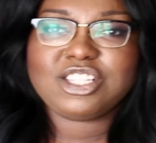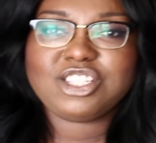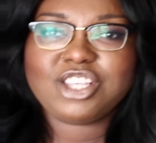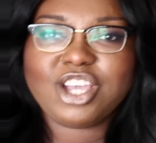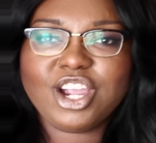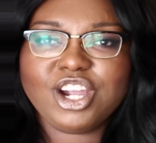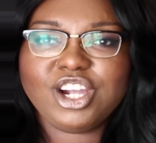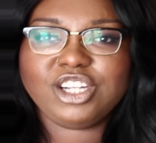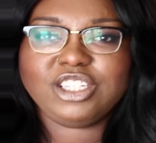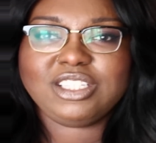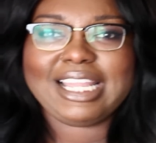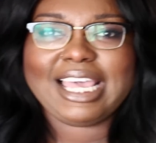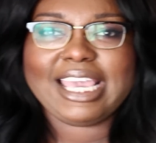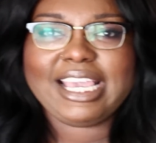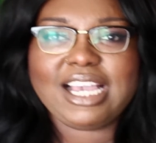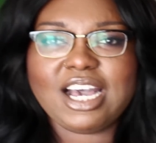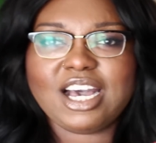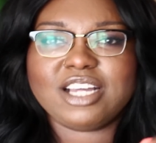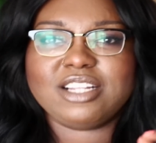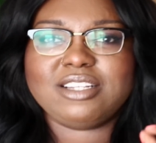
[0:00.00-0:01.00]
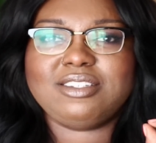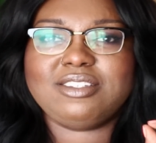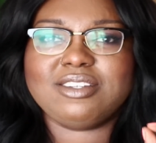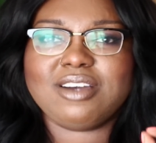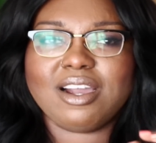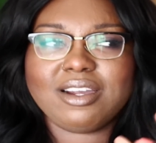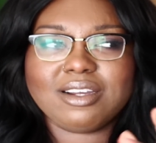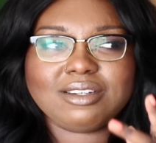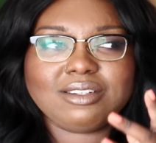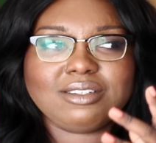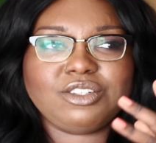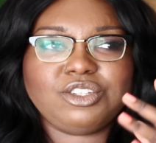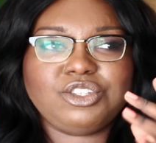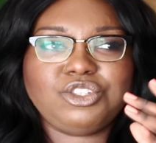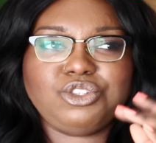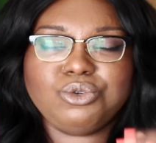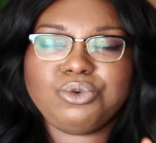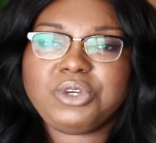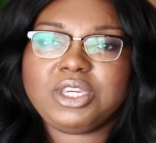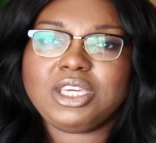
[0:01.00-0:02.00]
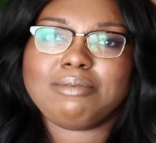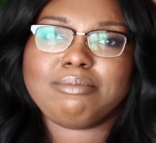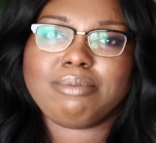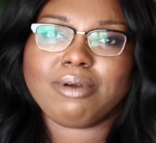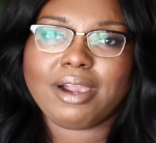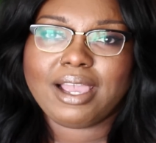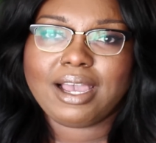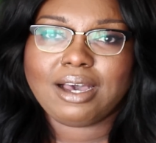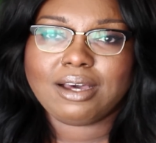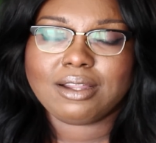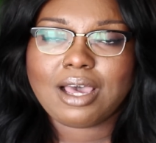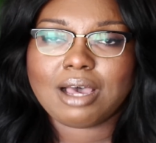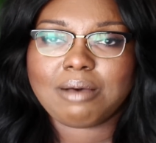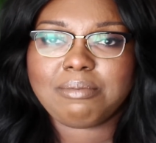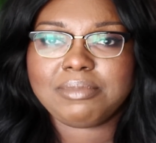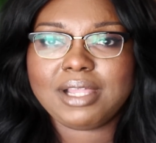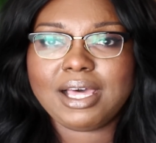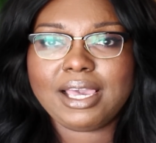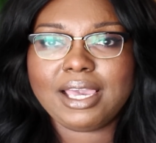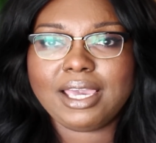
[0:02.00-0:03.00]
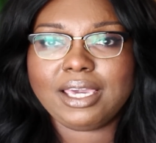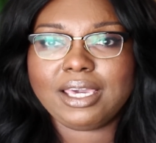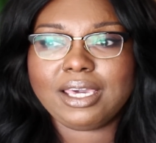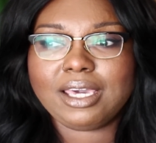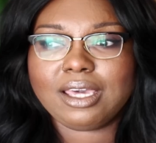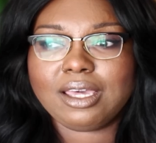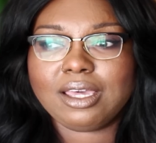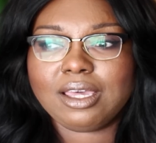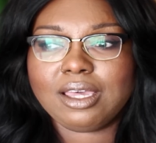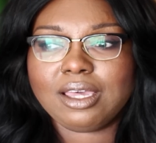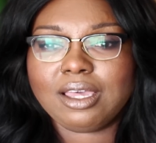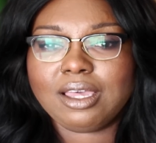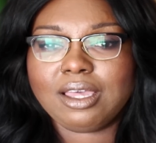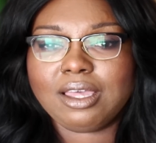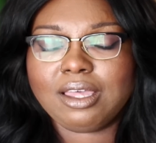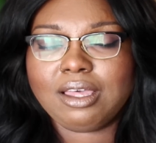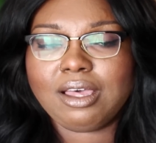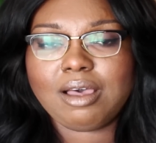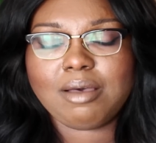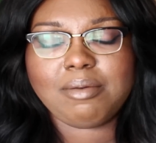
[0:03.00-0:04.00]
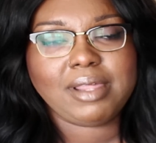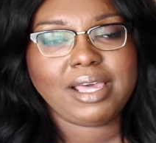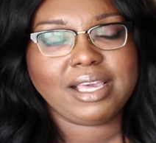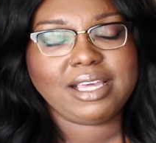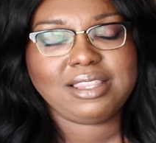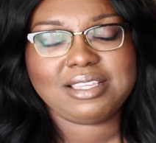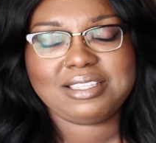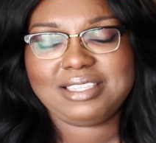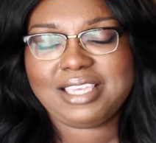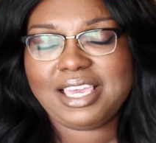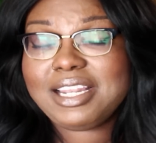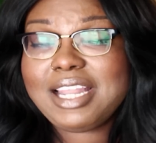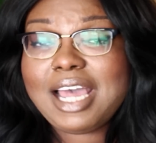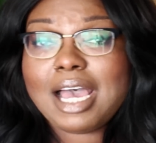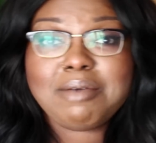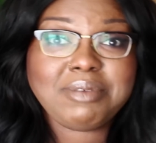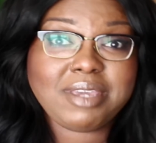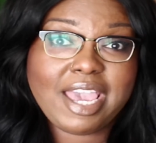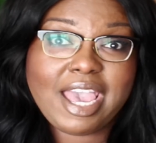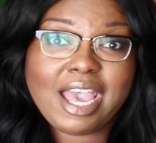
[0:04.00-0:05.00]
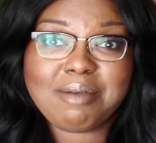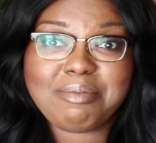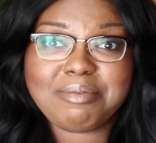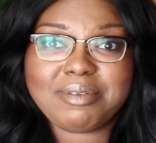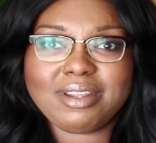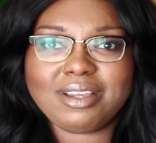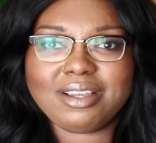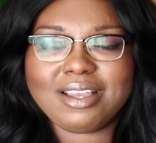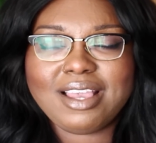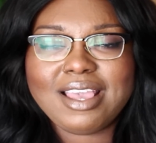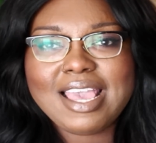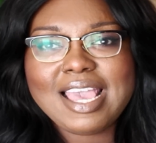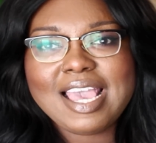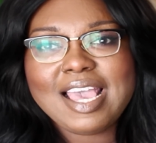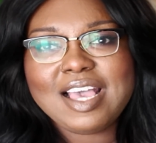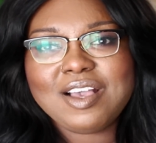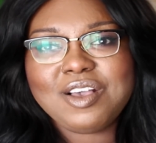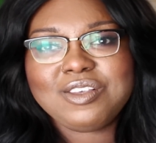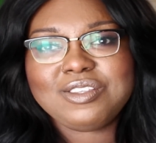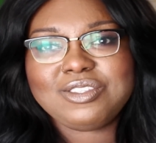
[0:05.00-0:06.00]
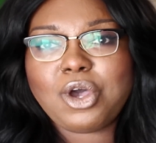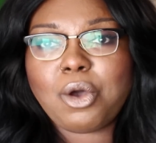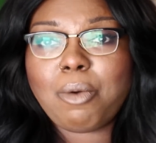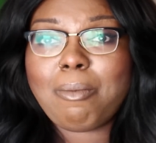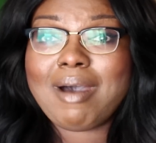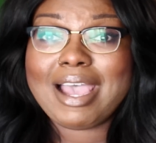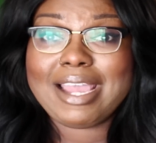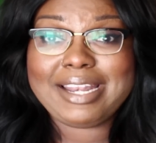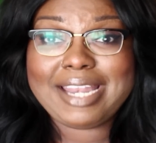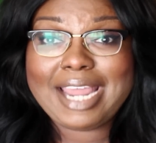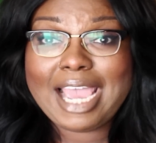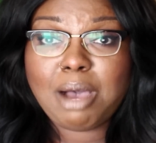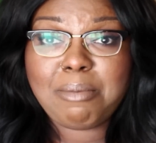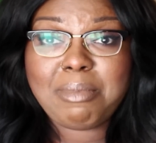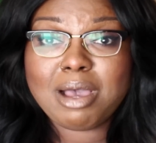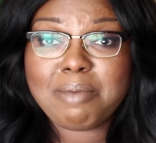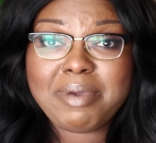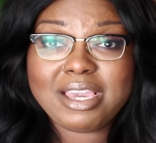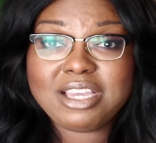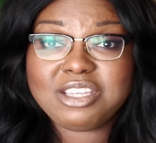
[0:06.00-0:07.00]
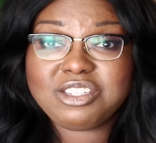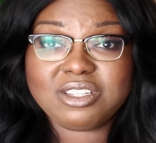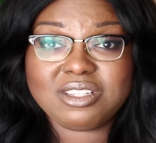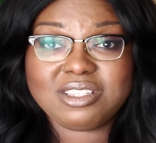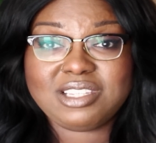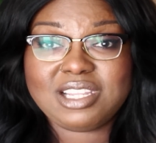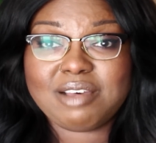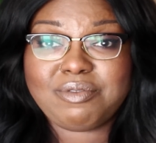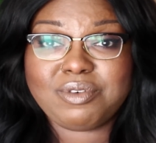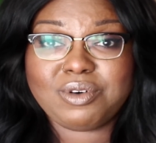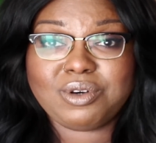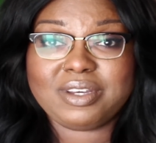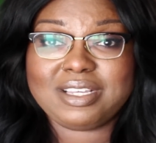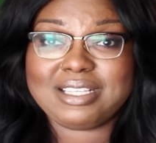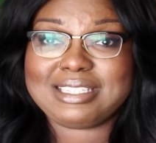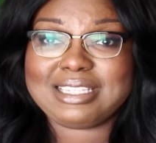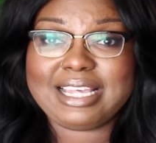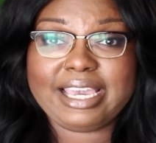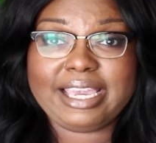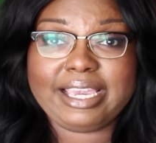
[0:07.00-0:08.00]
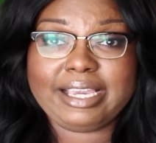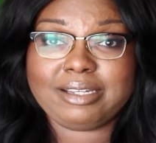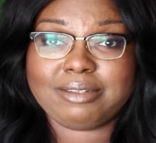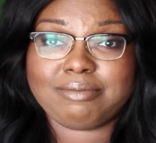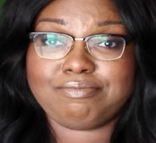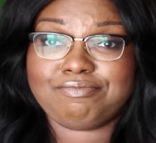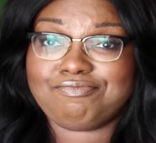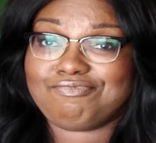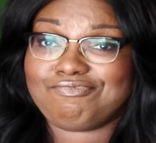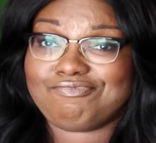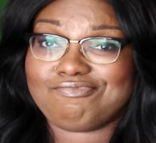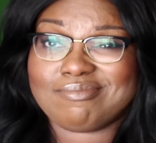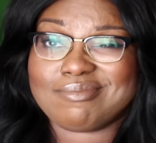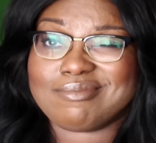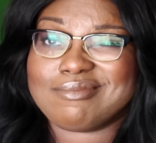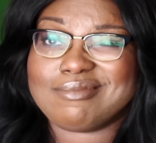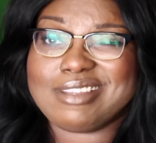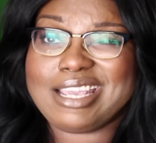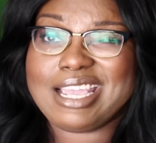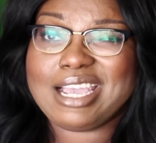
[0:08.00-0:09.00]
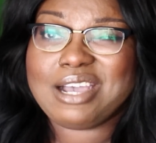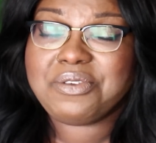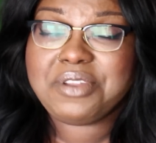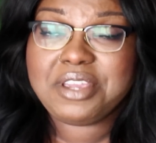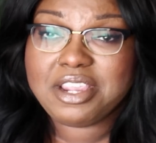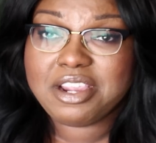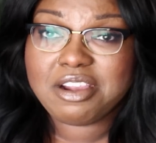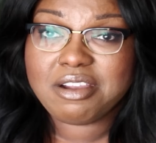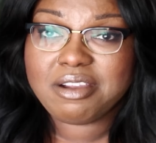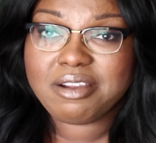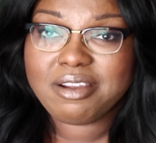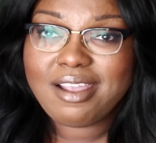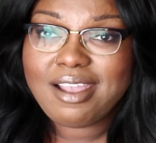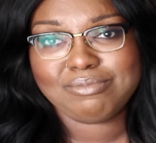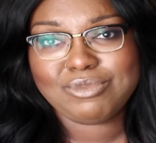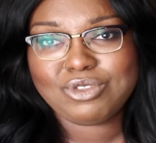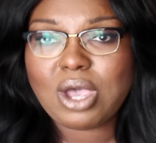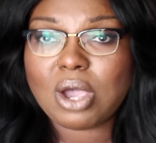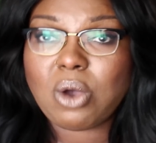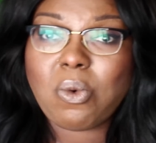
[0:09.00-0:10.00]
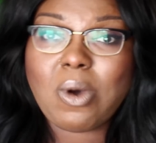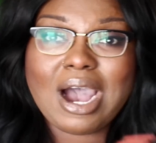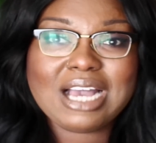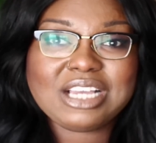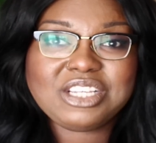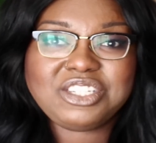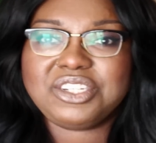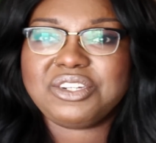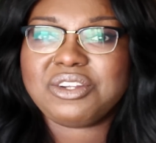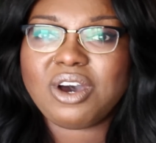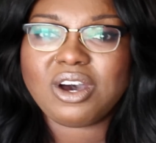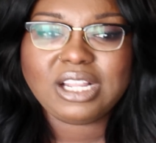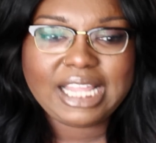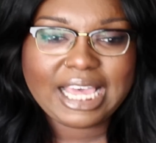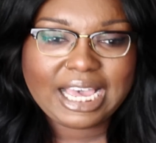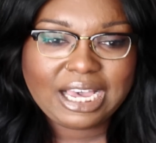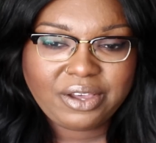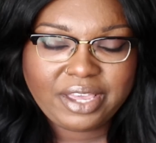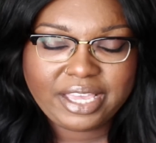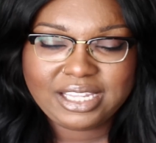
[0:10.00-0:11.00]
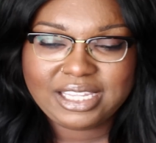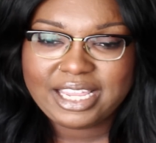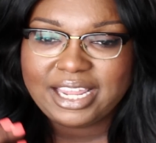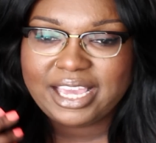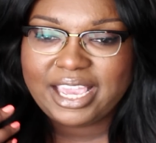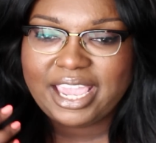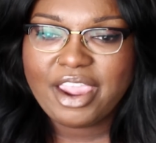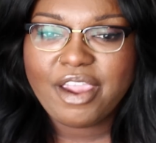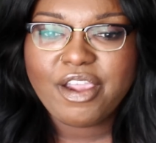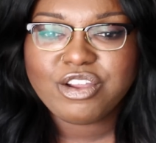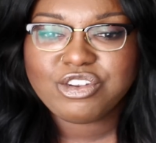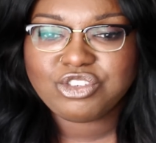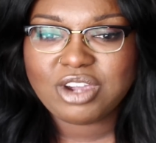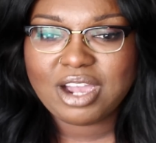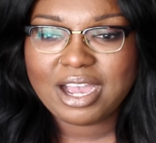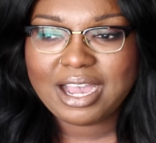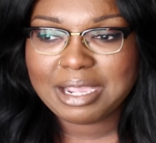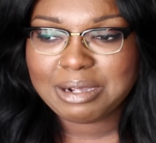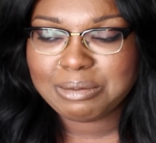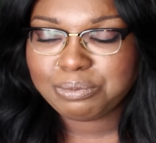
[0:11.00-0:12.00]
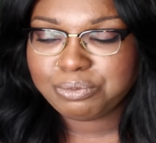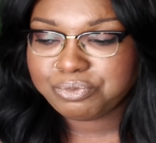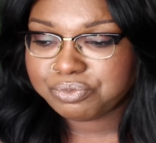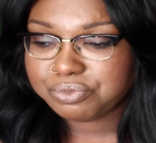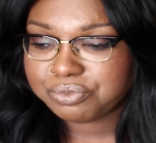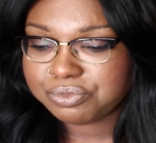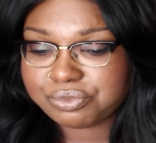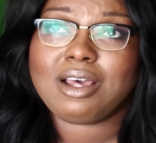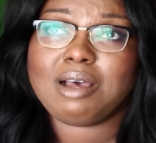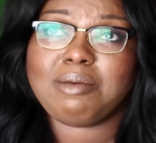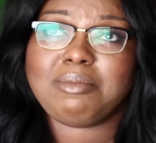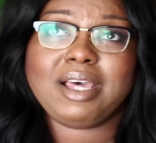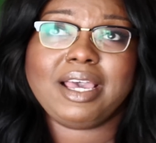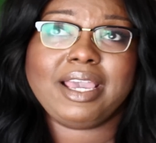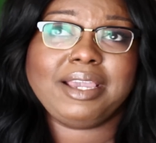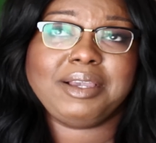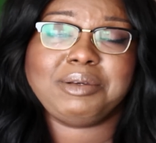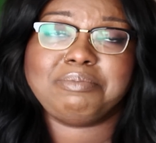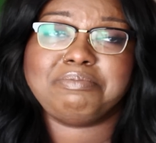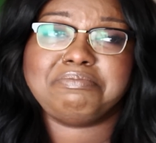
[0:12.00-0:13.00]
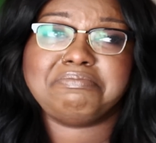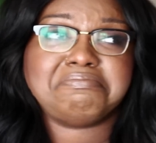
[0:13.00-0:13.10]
It turned like a dark dookie brown. I'm like, this cannot be happening. So by now my patience level is like down here. So I washed it all out and let it air dry. I'm like,